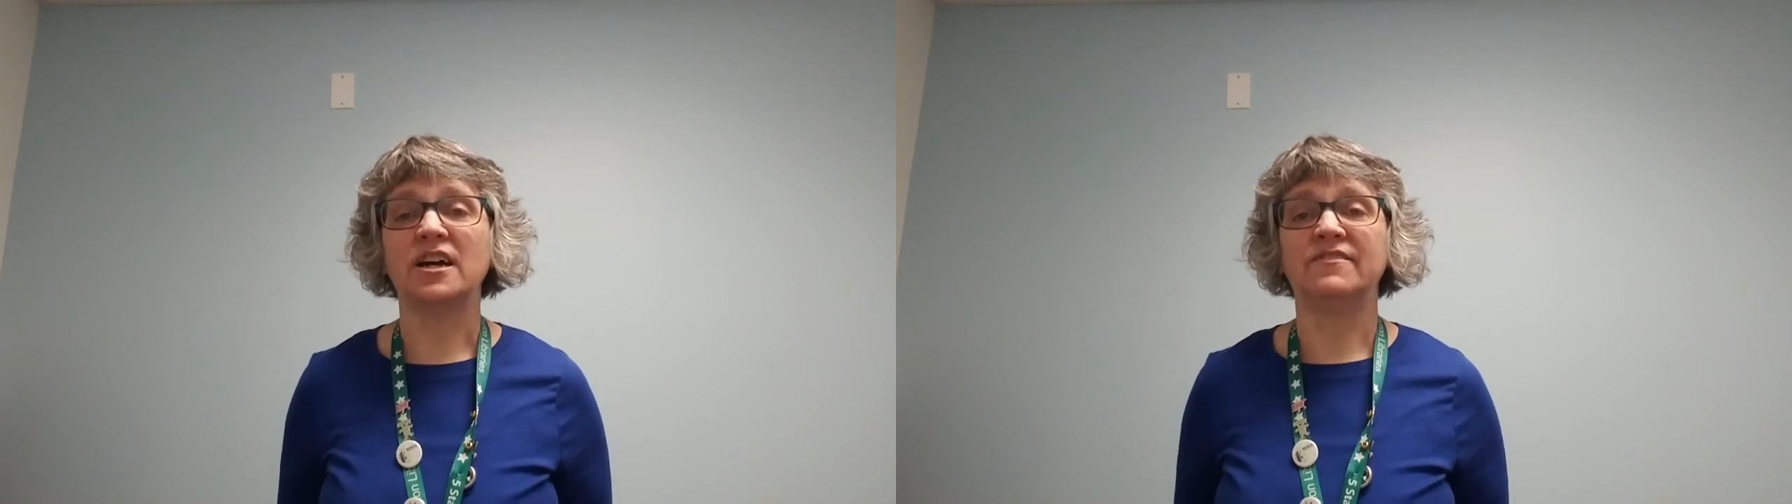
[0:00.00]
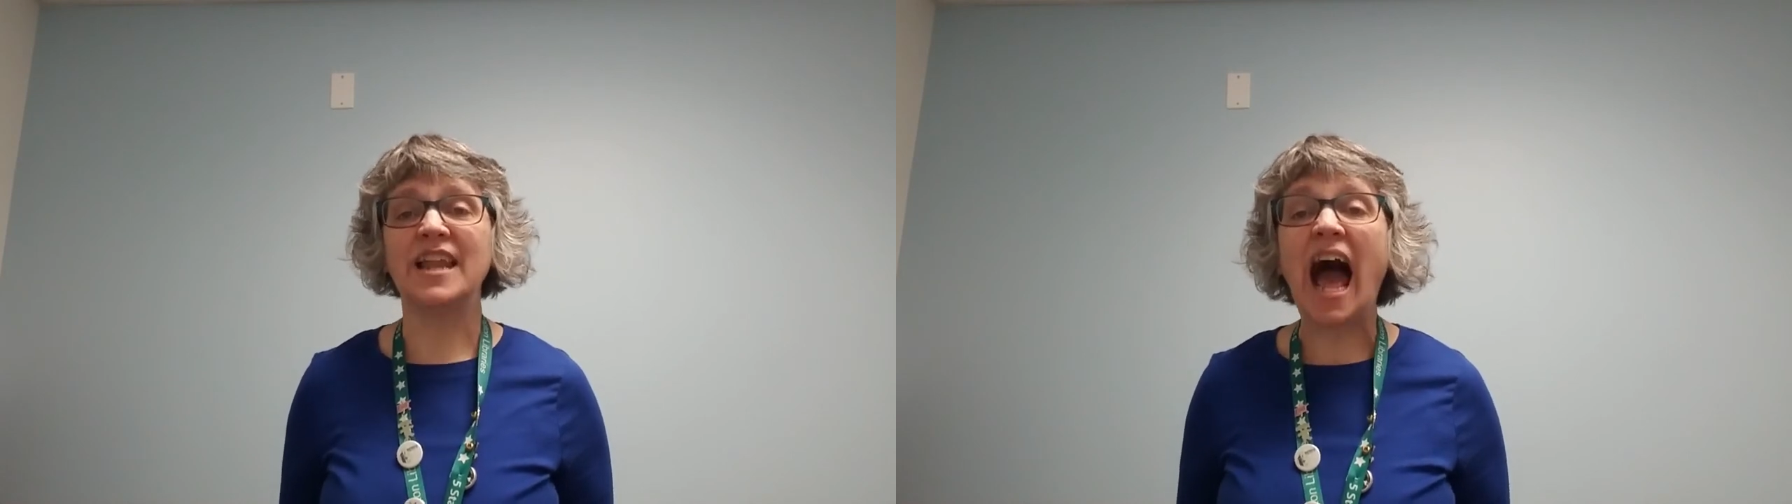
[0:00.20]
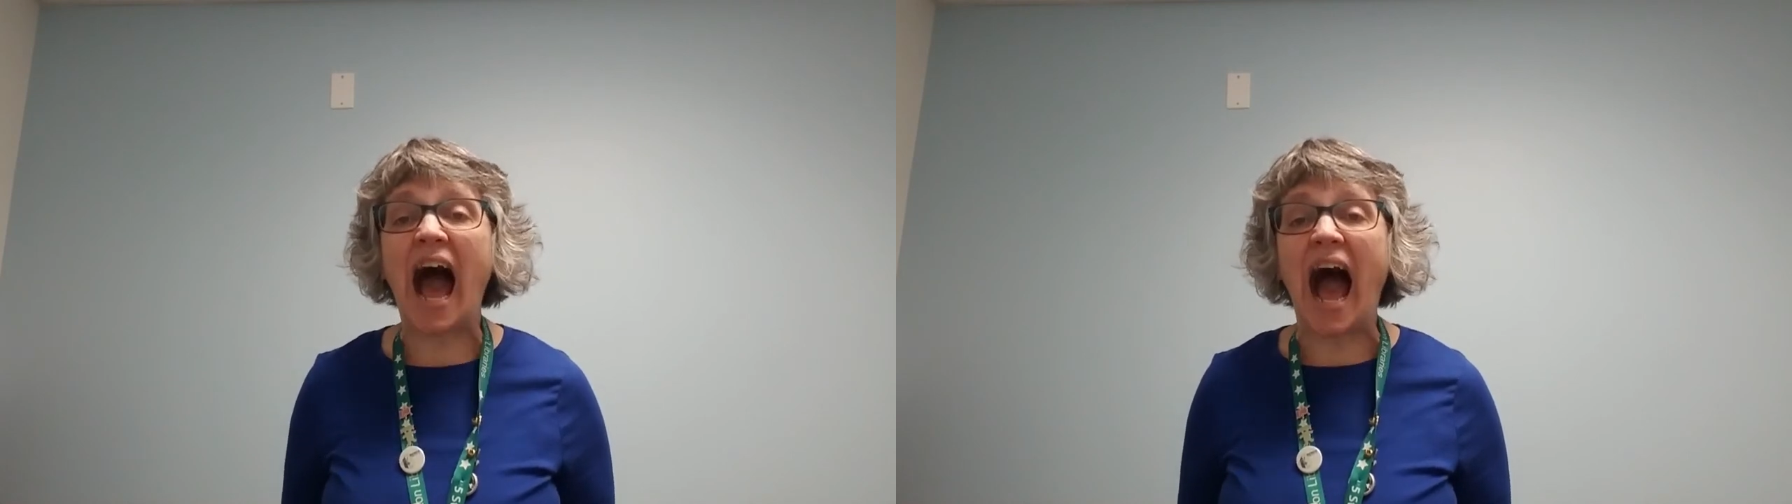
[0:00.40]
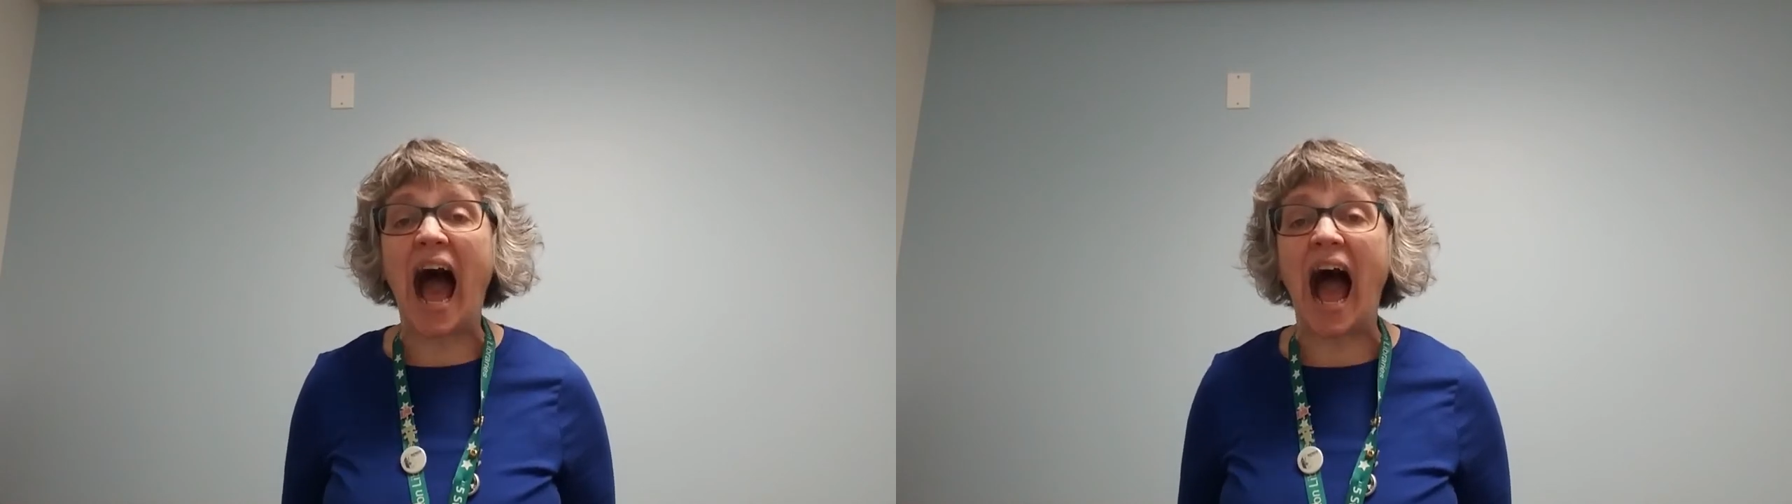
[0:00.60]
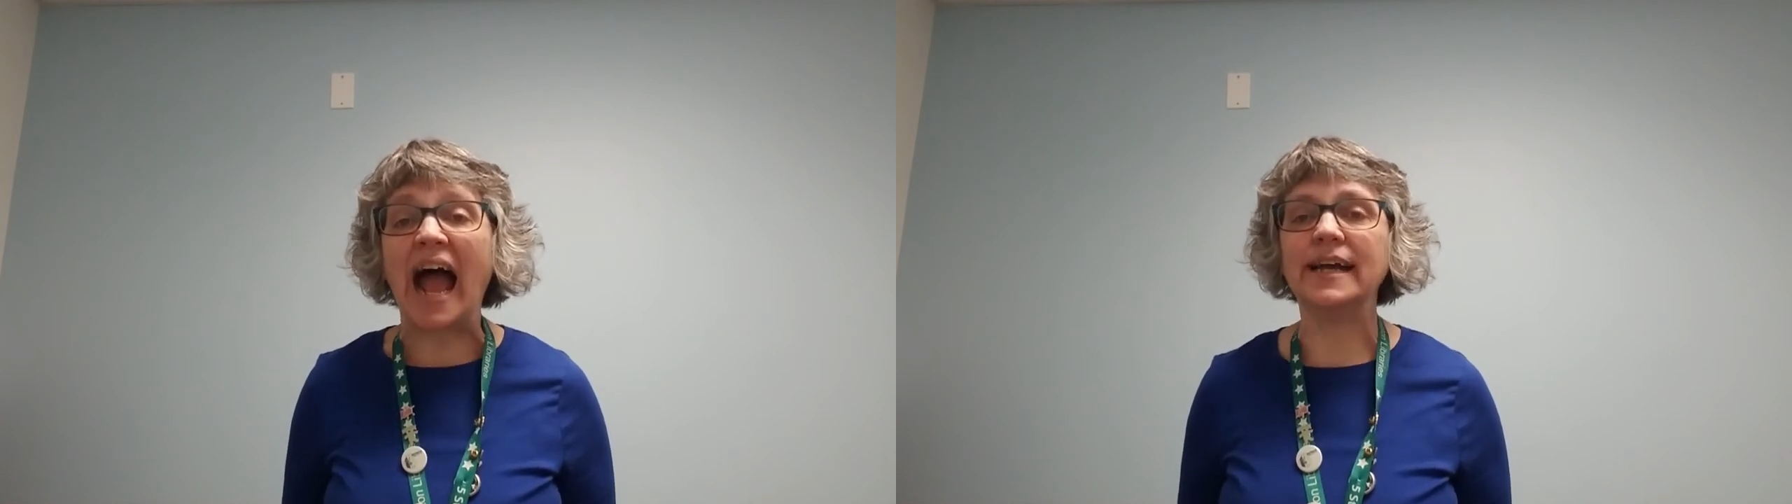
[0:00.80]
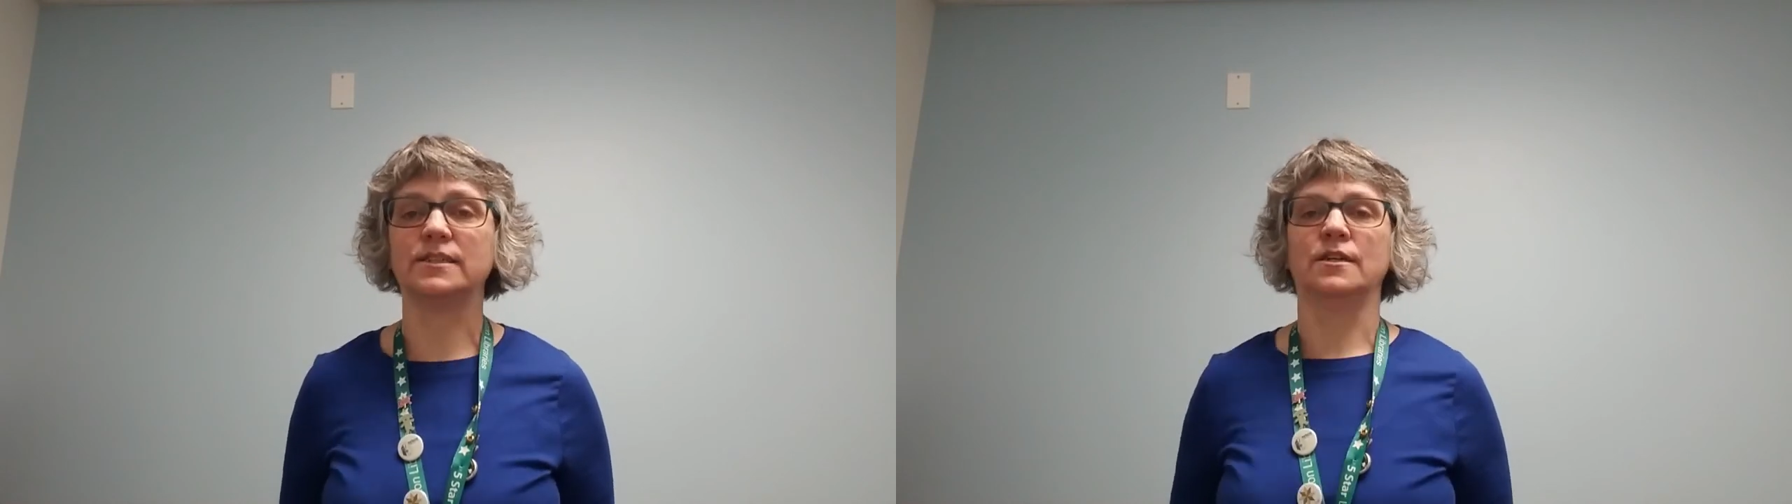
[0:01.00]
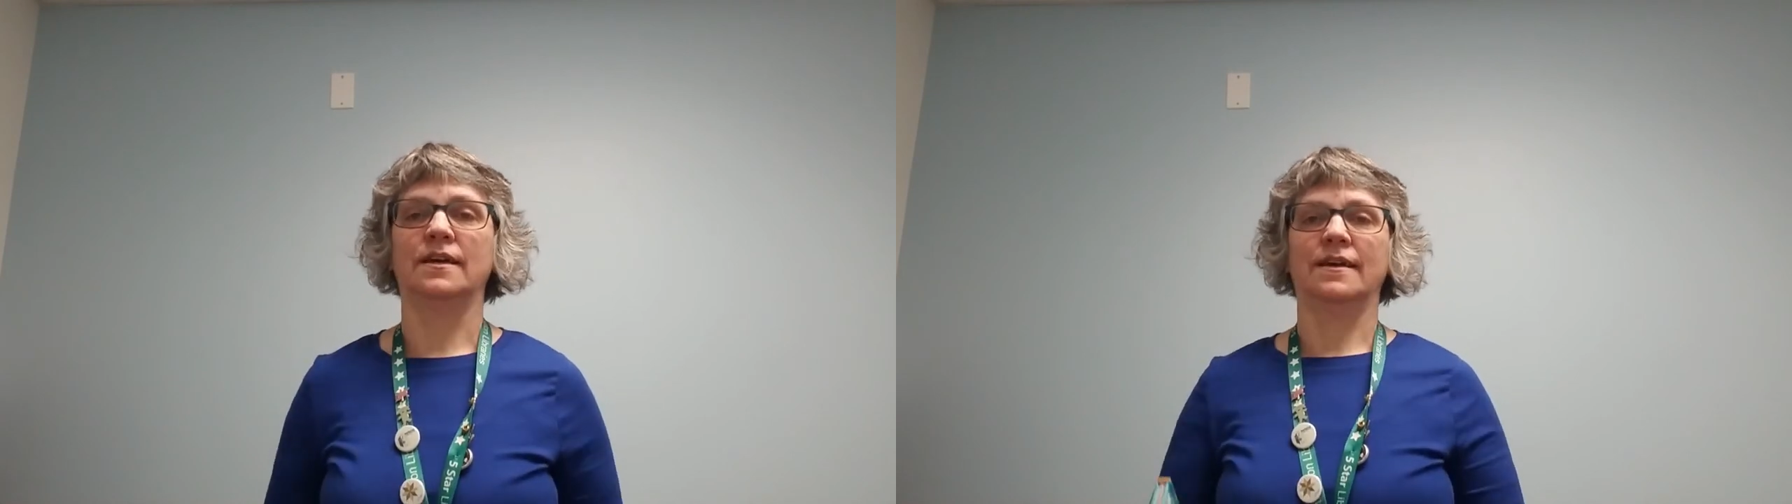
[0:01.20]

flies.